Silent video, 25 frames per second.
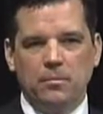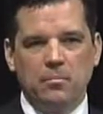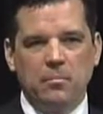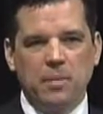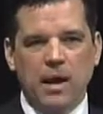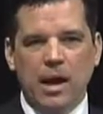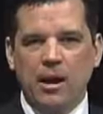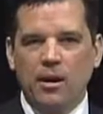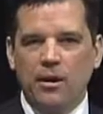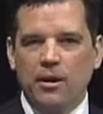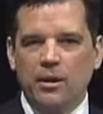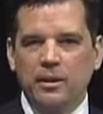
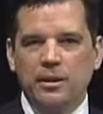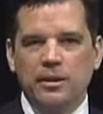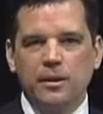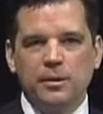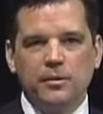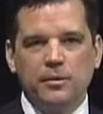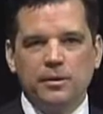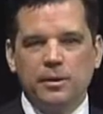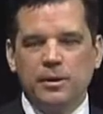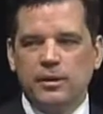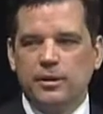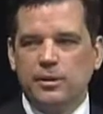Parents,
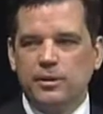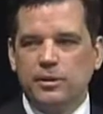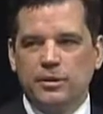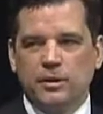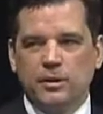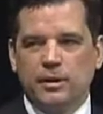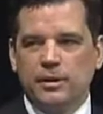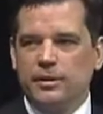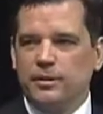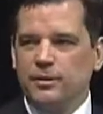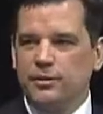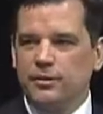students
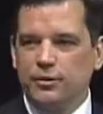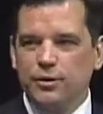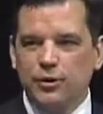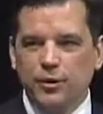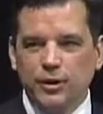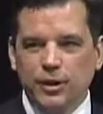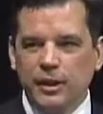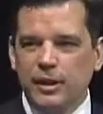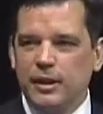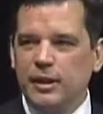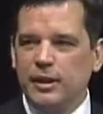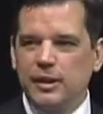
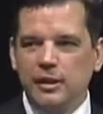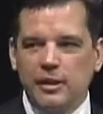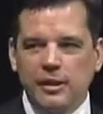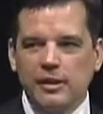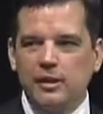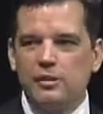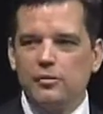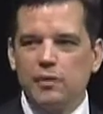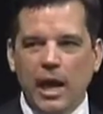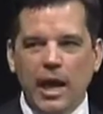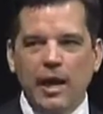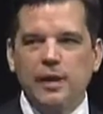shouldn't see
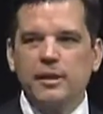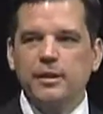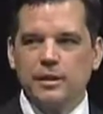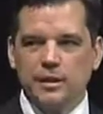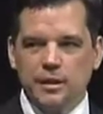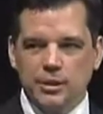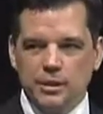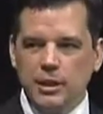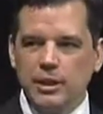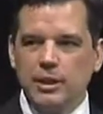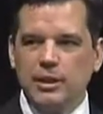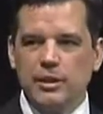these
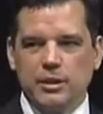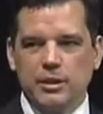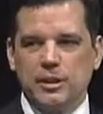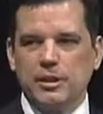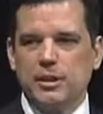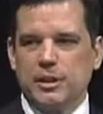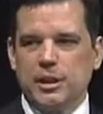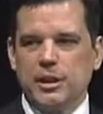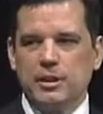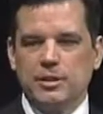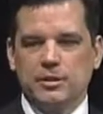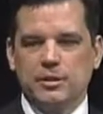drastic
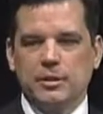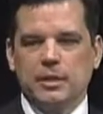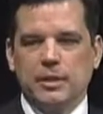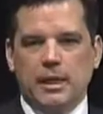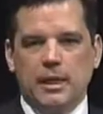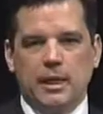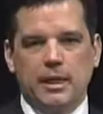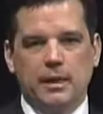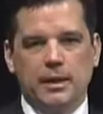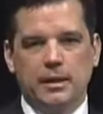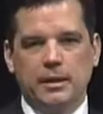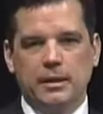changes, as you
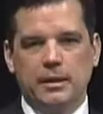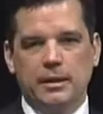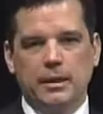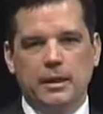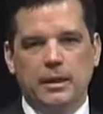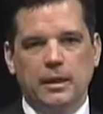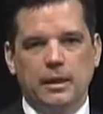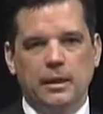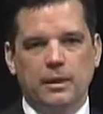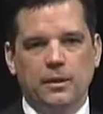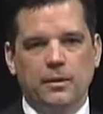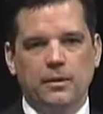said,
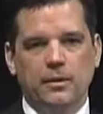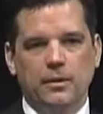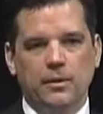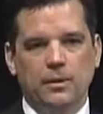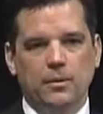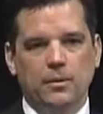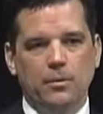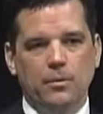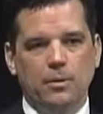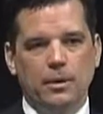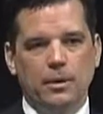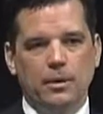and
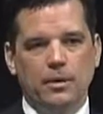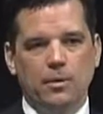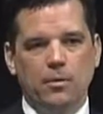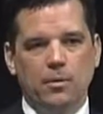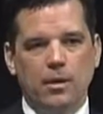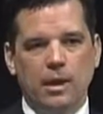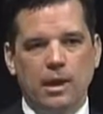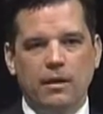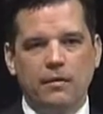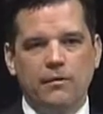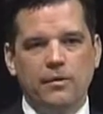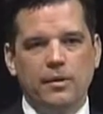although
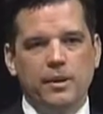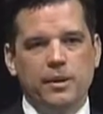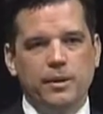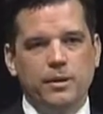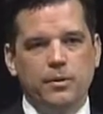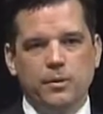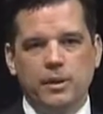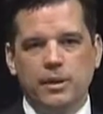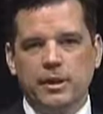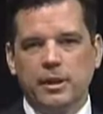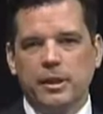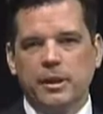we'll have this
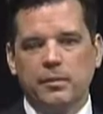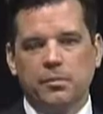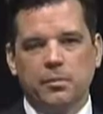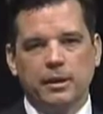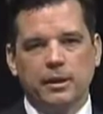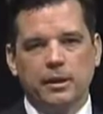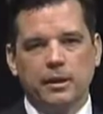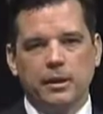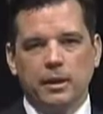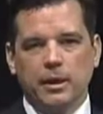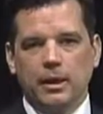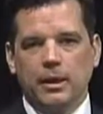new
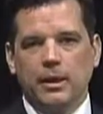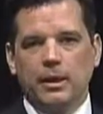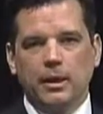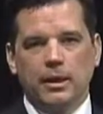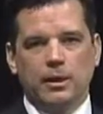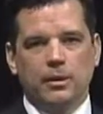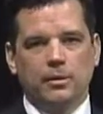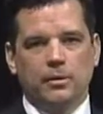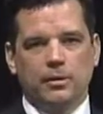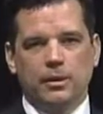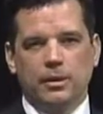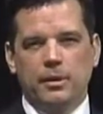assessment
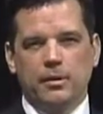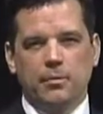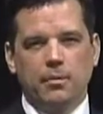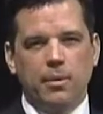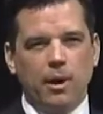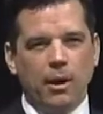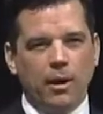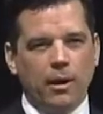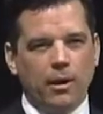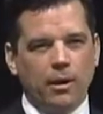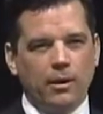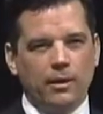known as the
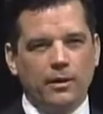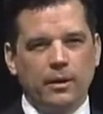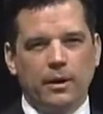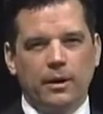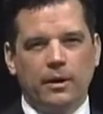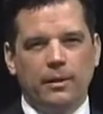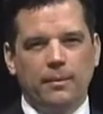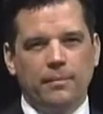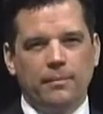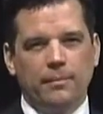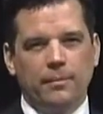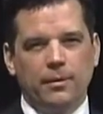PARC,
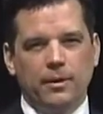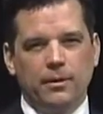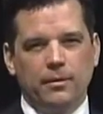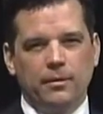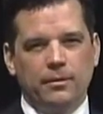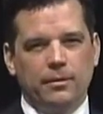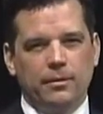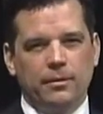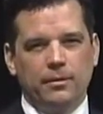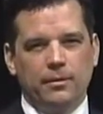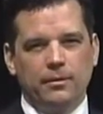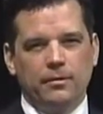
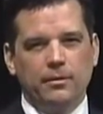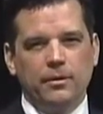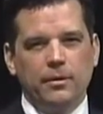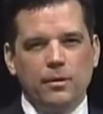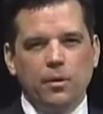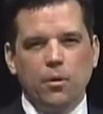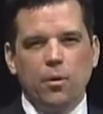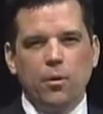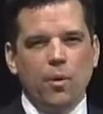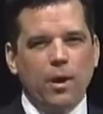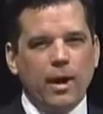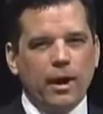there's
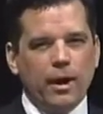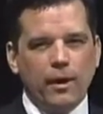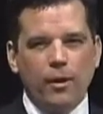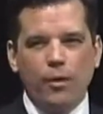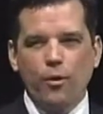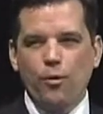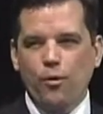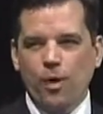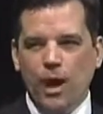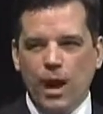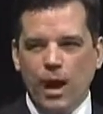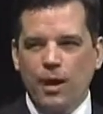no way
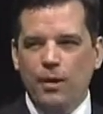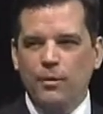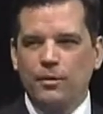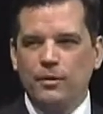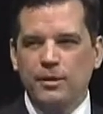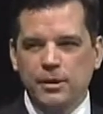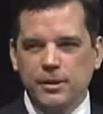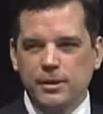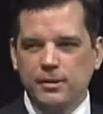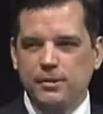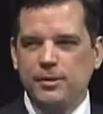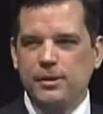around
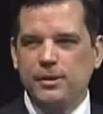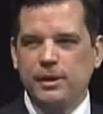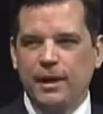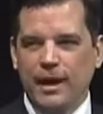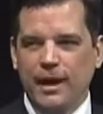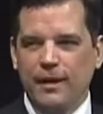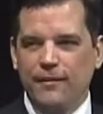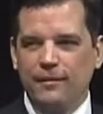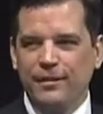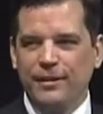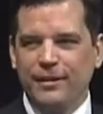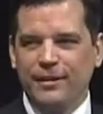students
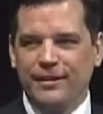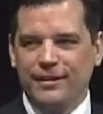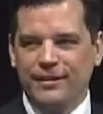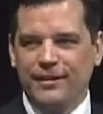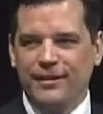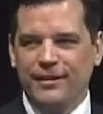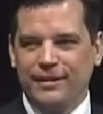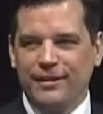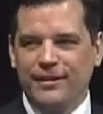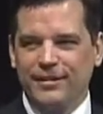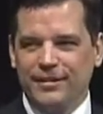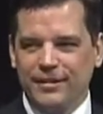having
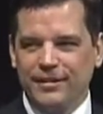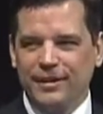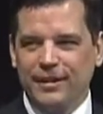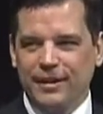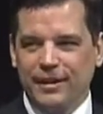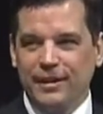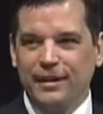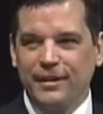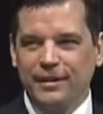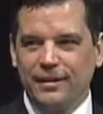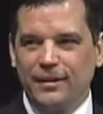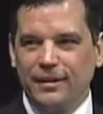to
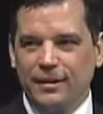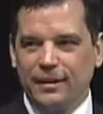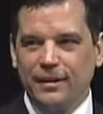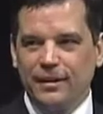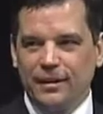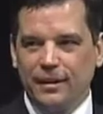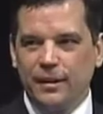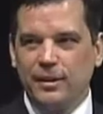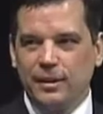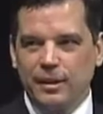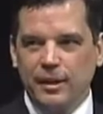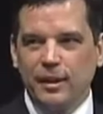take
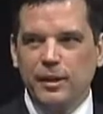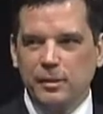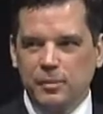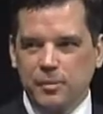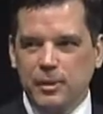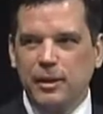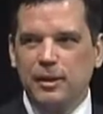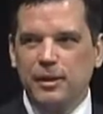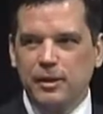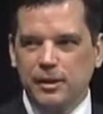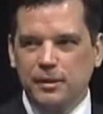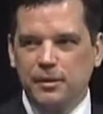
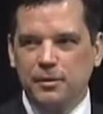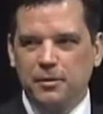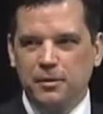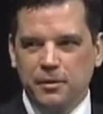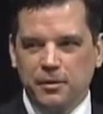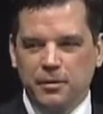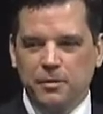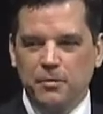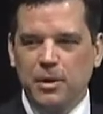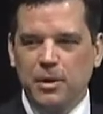assessments to